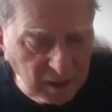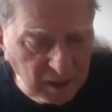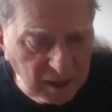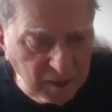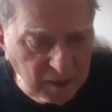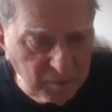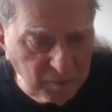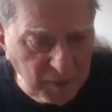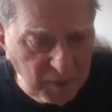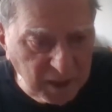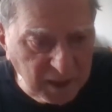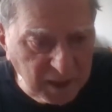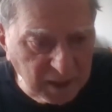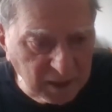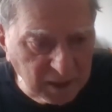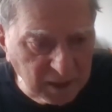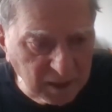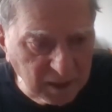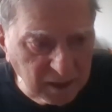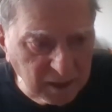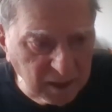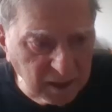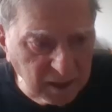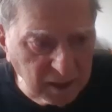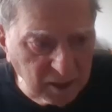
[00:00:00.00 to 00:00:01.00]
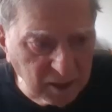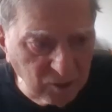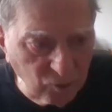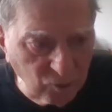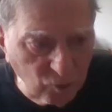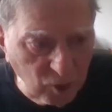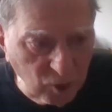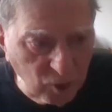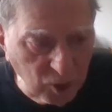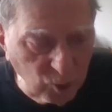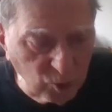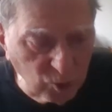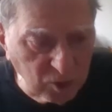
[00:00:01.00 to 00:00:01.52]
immediately
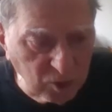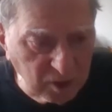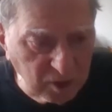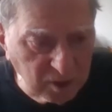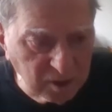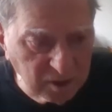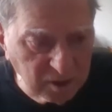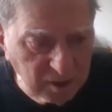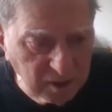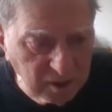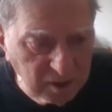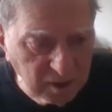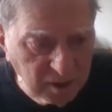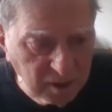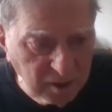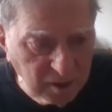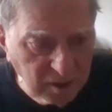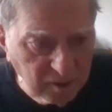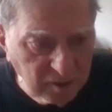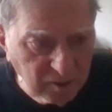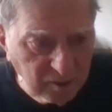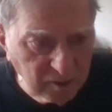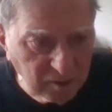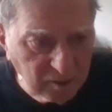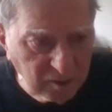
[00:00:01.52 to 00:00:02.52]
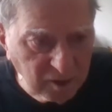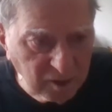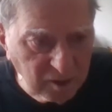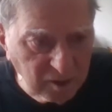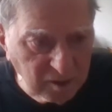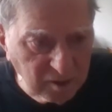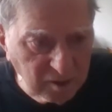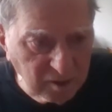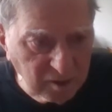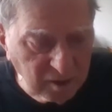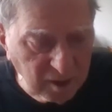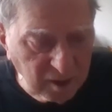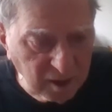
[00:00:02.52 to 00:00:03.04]
wrote the,